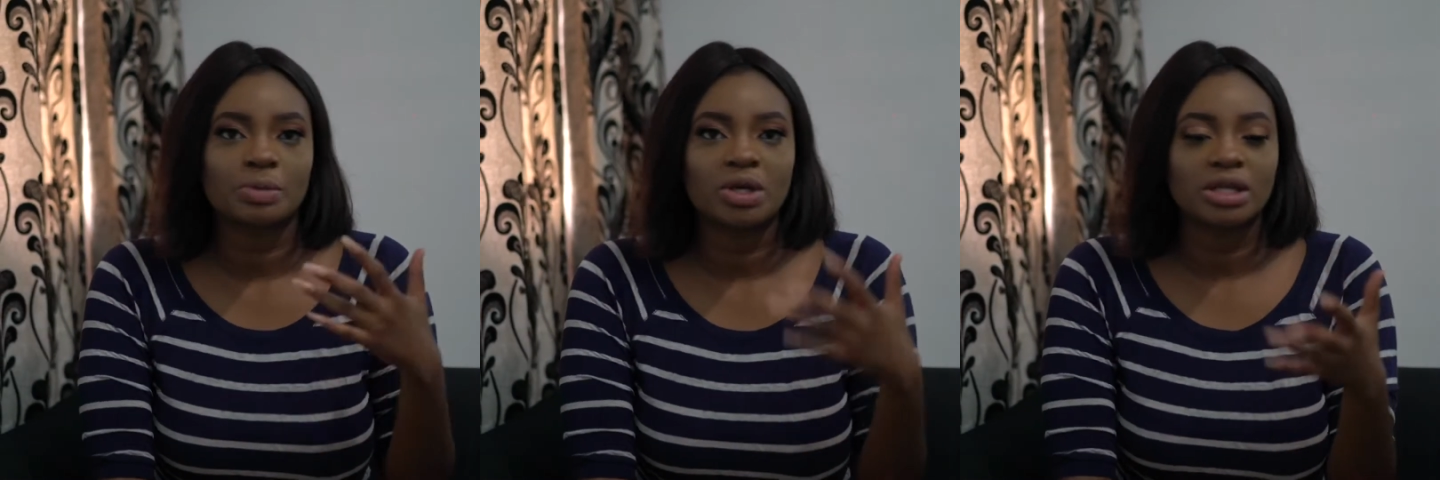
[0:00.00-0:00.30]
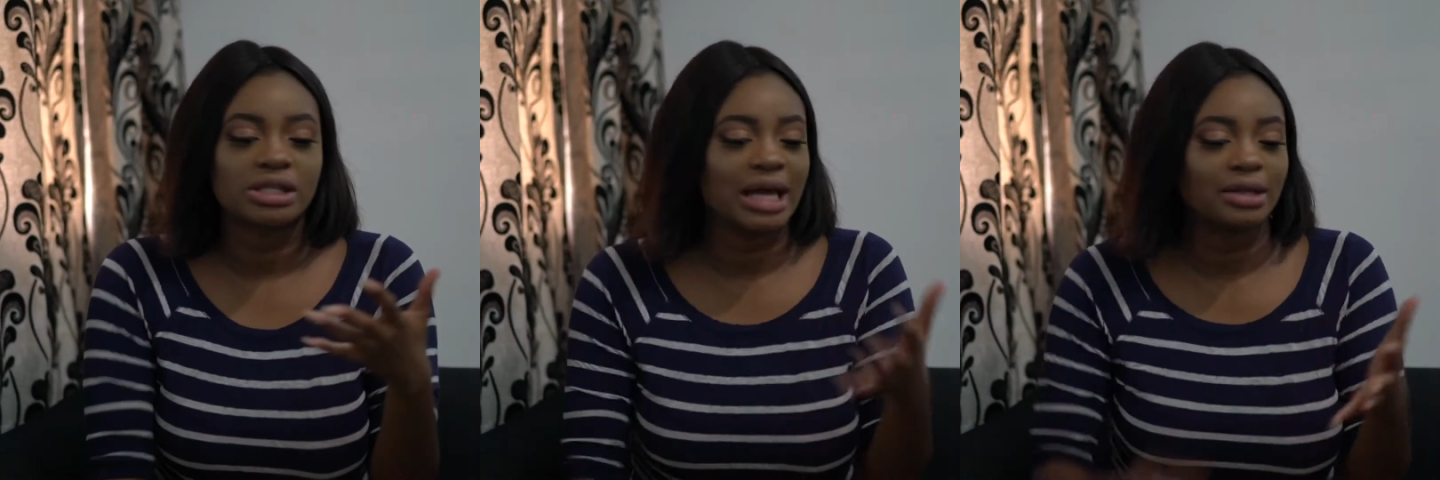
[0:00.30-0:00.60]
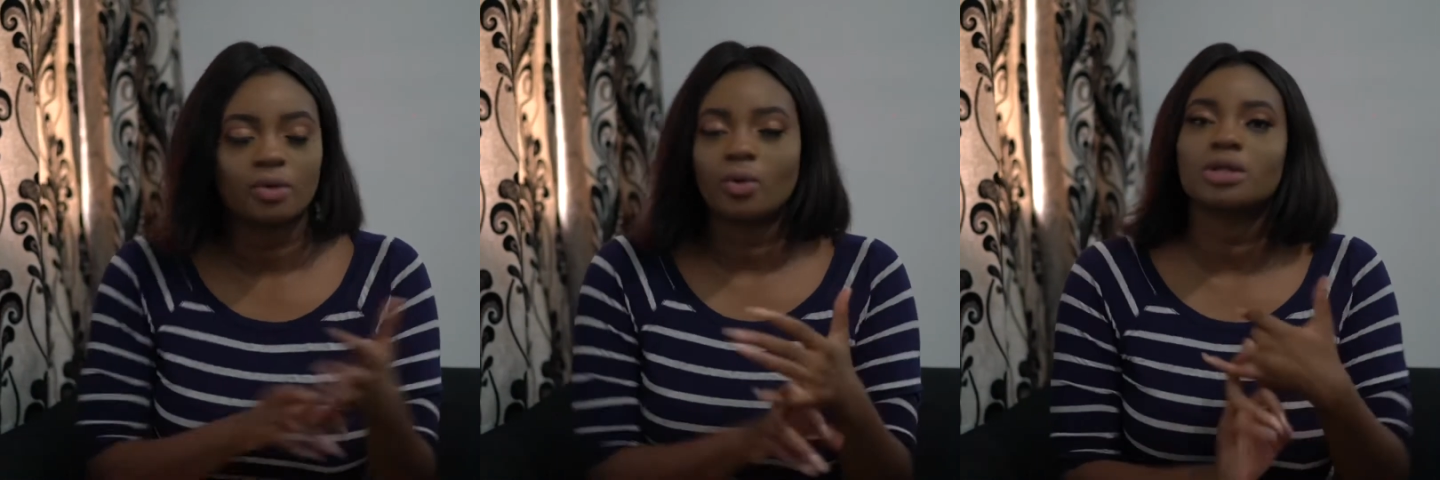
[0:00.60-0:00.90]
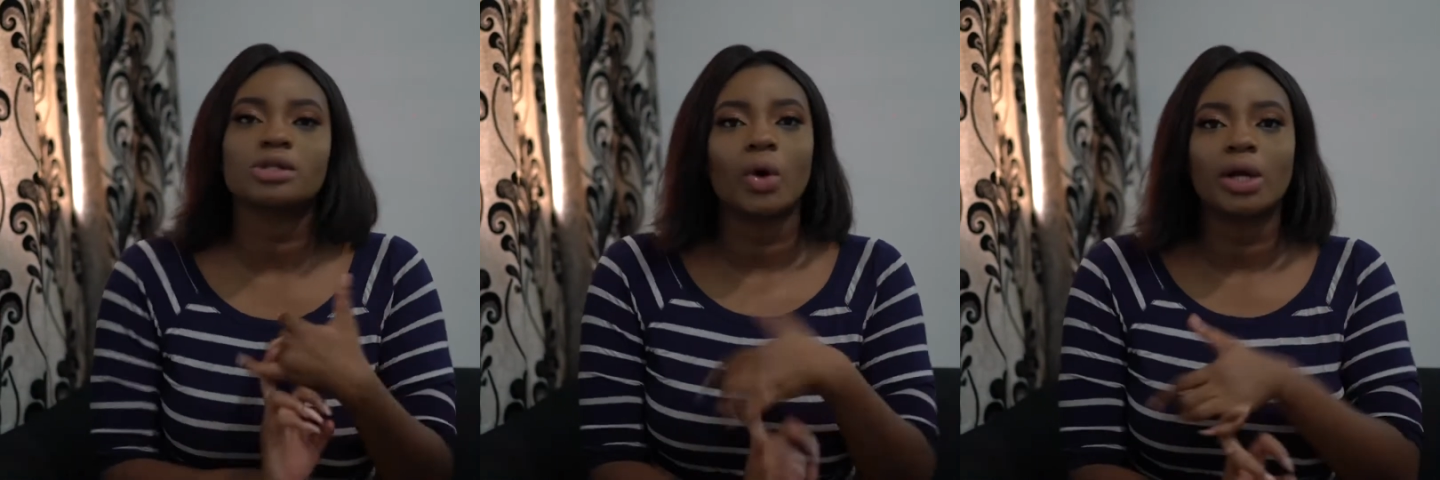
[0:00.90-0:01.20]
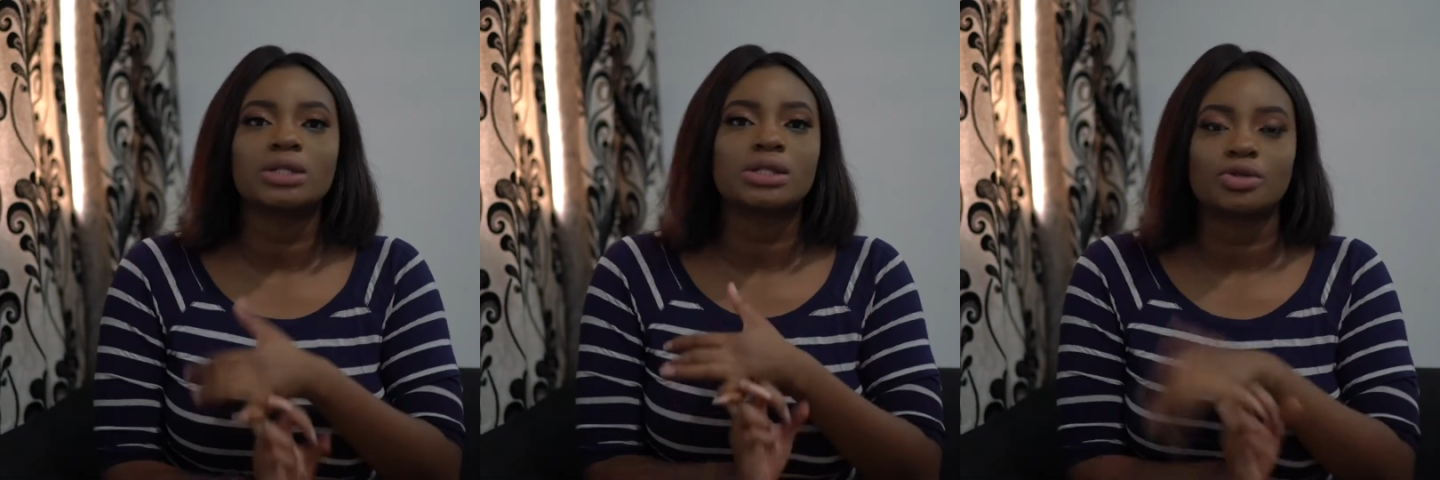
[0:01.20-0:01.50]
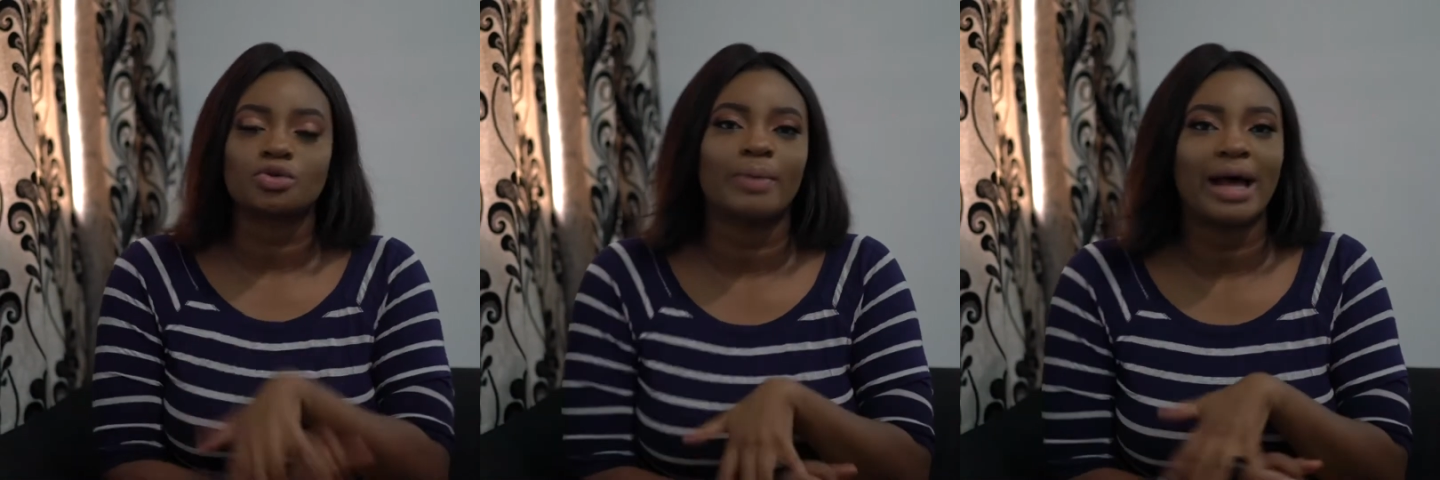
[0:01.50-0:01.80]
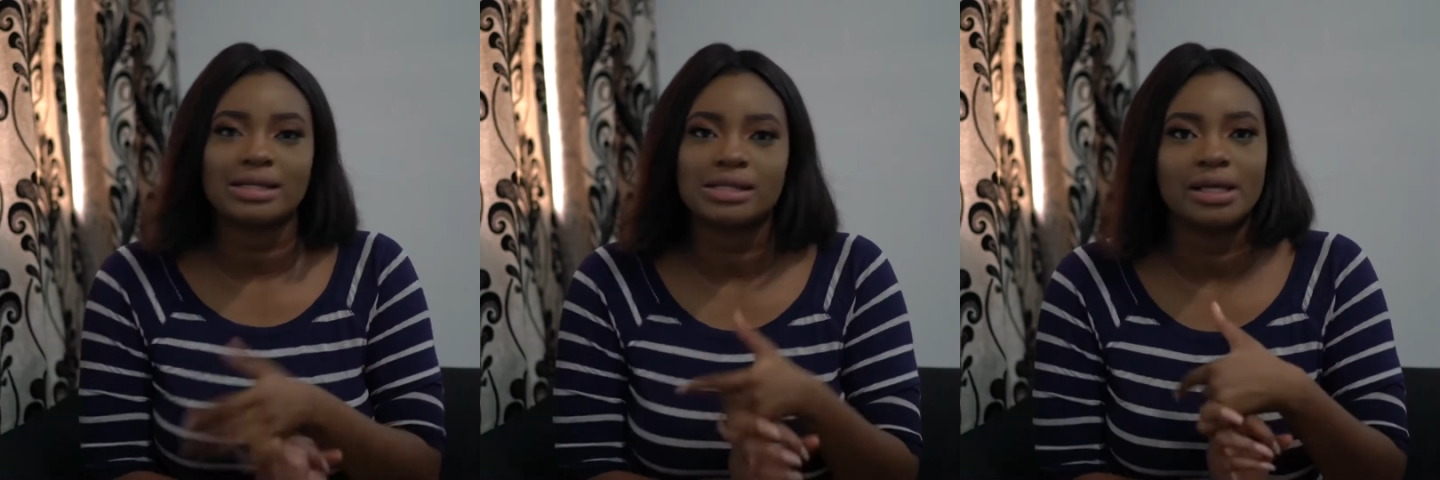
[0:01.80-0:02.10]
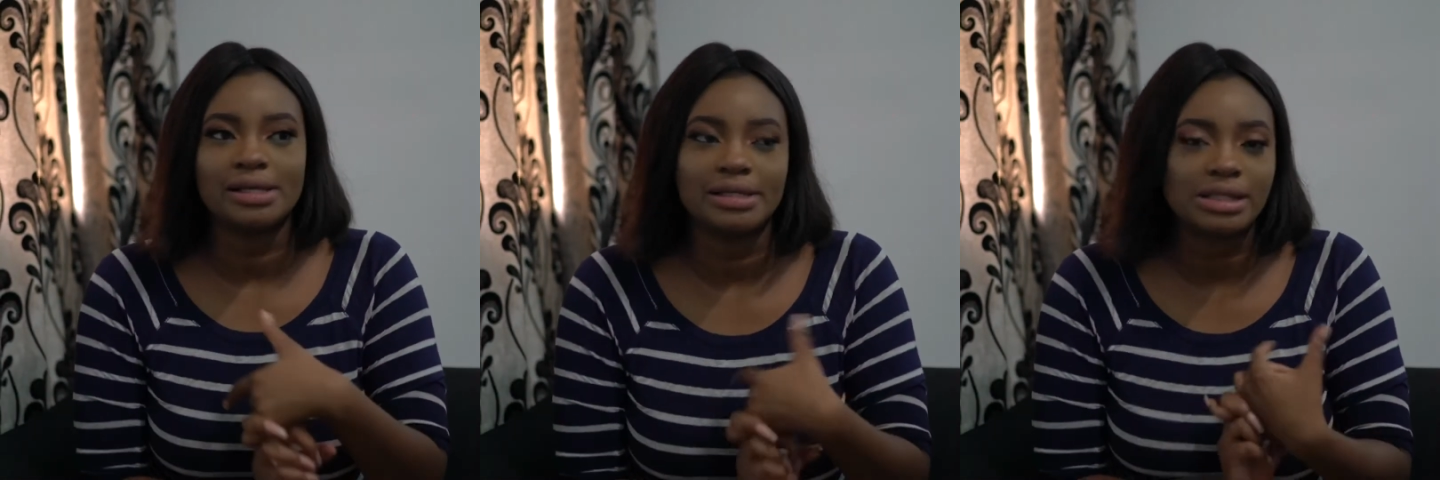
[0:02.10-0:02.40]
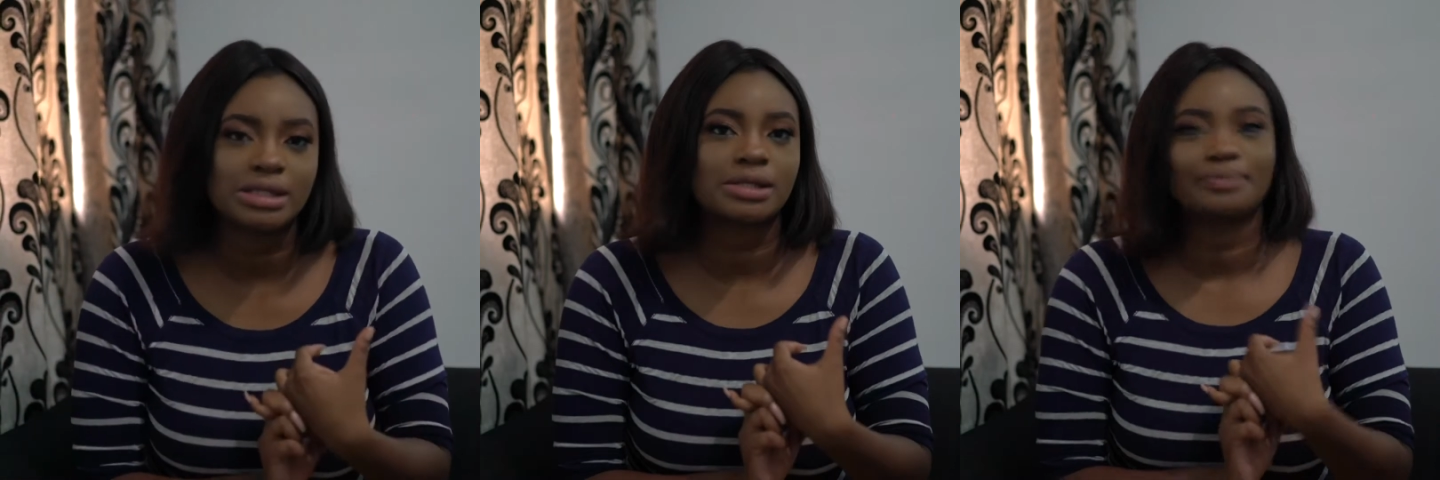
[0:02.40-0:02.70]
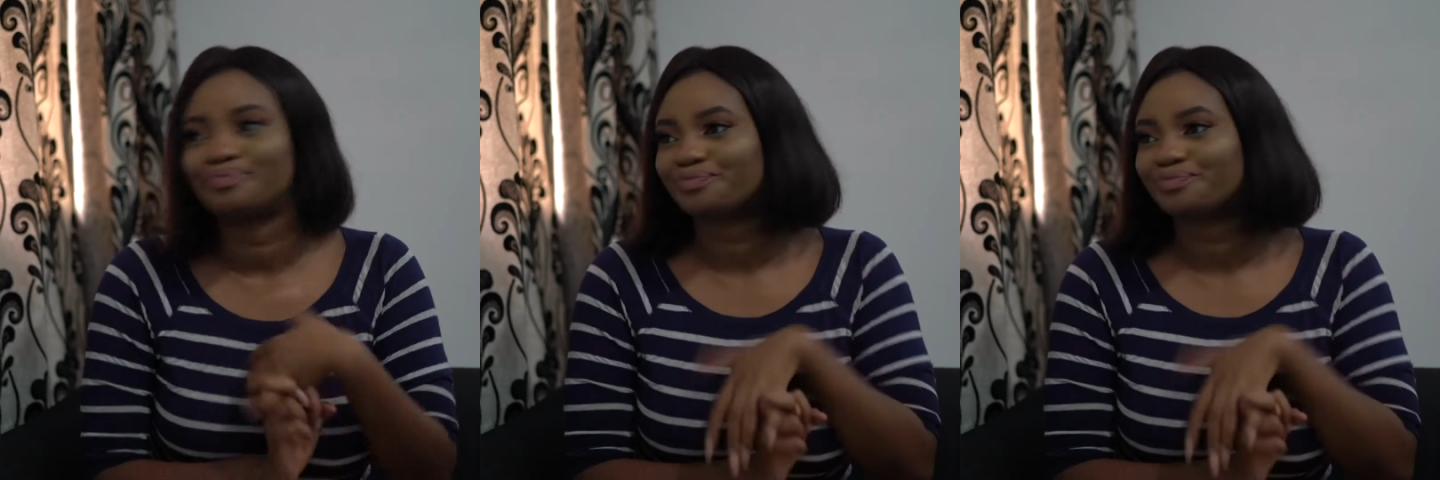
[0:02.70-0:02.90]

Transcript: because they are the ones going to Dubai to eat